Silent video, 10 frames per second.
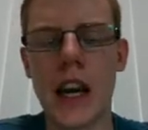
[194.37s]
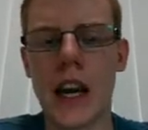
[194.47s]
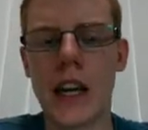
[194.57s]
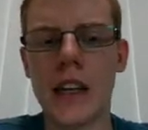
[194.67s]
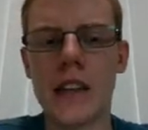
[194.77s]

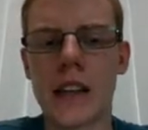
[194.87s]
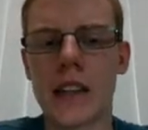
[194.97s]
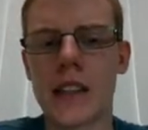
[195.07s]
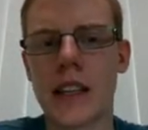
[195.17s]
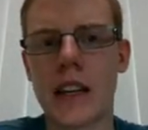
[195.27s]
and that
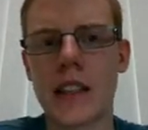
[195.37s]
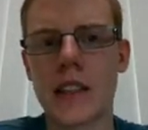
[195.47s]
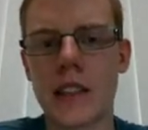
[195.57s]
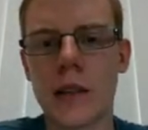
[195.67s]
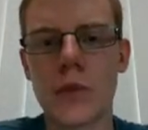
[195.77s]
contains
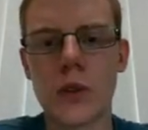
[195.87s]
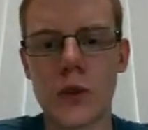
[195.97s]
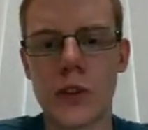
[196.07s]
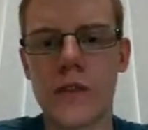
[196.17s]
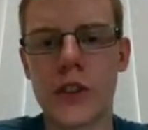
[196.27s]
some
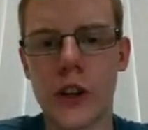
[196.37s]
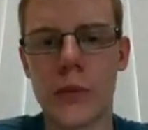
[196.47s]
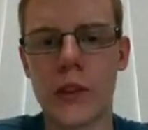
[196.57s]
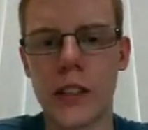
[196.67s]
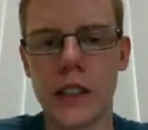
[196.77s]
sort of
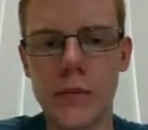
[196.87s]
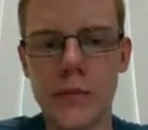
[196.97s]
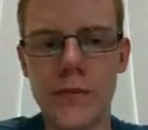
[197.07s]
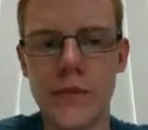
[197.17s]
terminal in them.